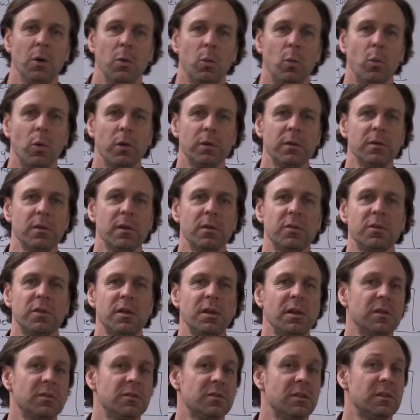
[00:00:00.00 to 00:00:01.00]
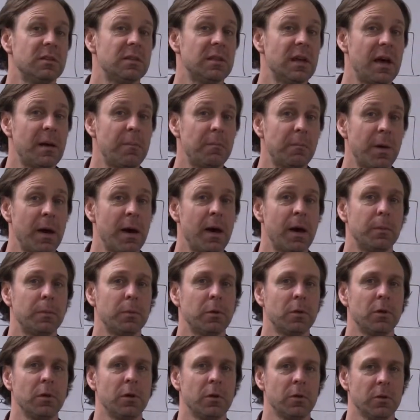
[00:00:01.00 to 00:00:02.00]
One of the things that that
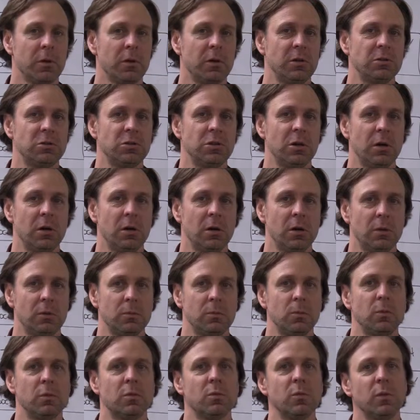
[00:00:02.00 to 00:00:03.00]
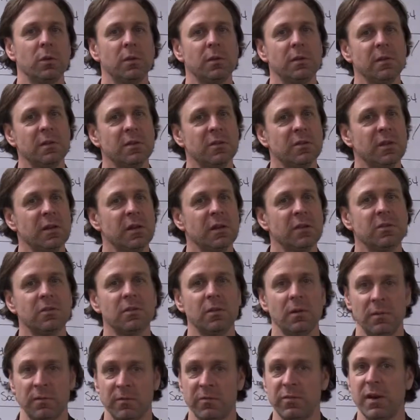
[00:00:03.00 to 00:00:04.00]
map clearly showed was one of the
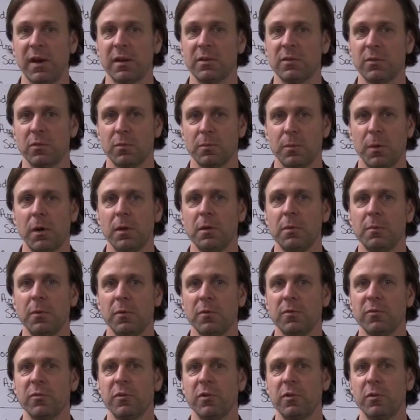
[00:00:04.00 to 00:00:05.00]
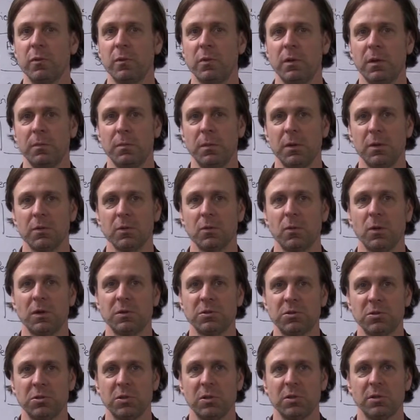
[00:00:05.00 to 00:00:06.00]
things, in fact, it was probably the most frequently missed
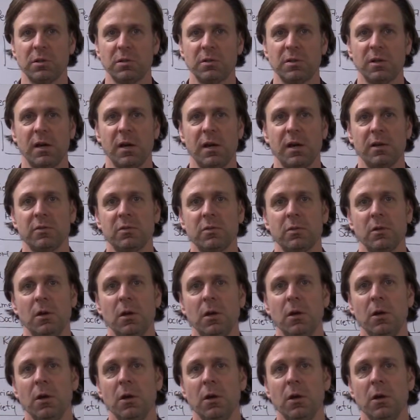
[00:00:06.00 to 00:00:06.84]
question on the test,